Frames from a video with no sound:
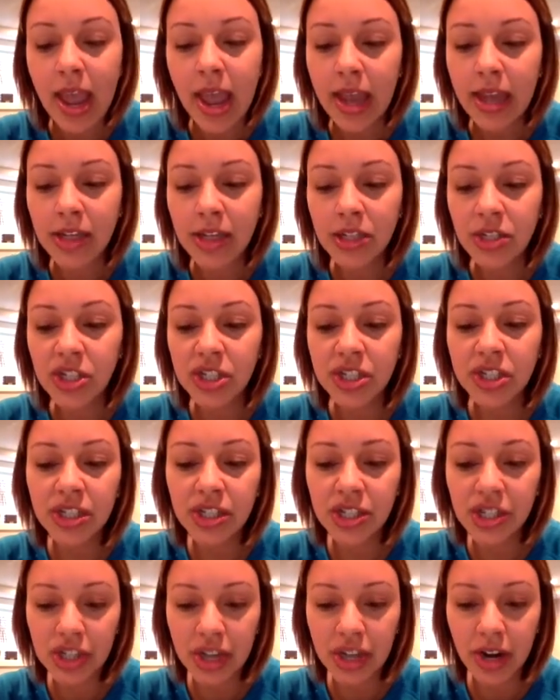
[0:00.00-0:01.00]
And just to
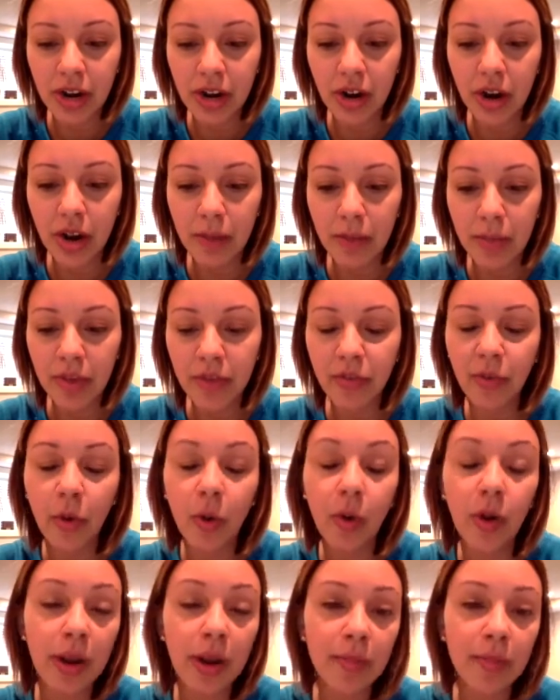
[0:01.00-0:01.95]
share, before